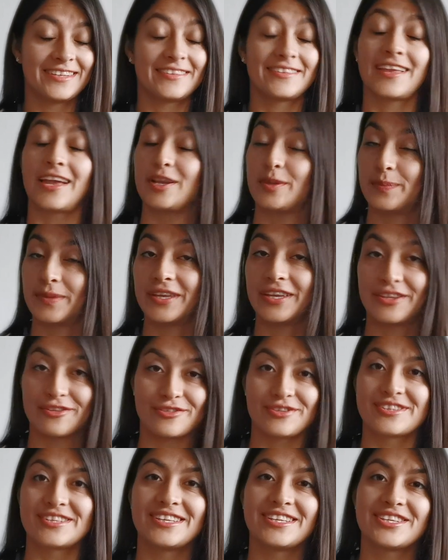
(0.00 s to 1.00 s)
That'd be
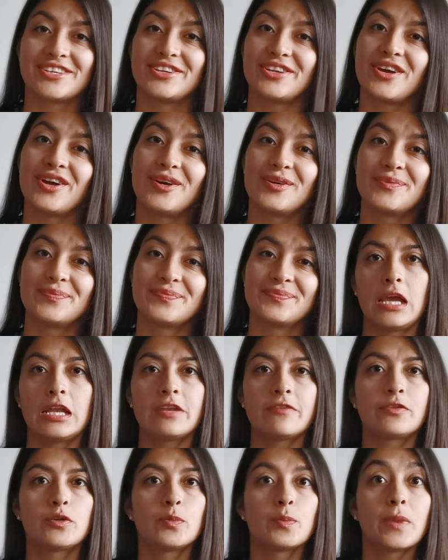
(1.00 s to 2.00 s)
interesting to know. And
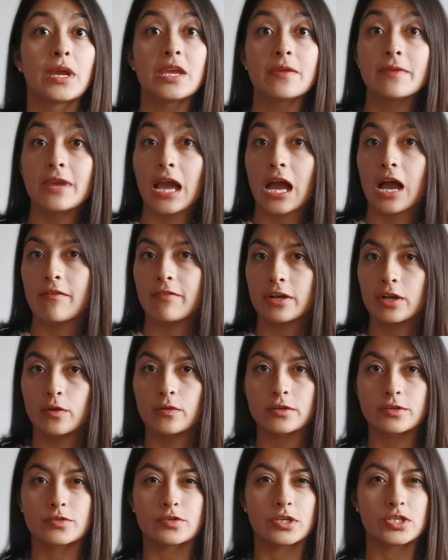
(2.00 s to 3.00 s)
if you maybe have
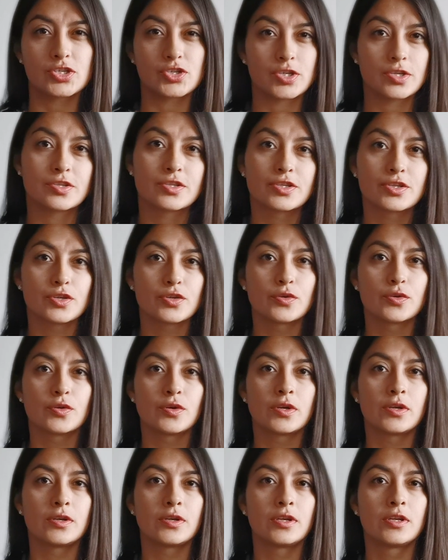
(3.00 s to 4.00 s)
another
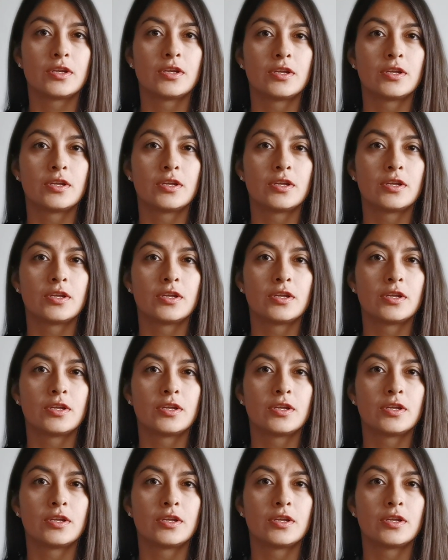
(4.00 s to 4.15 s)
suggestion,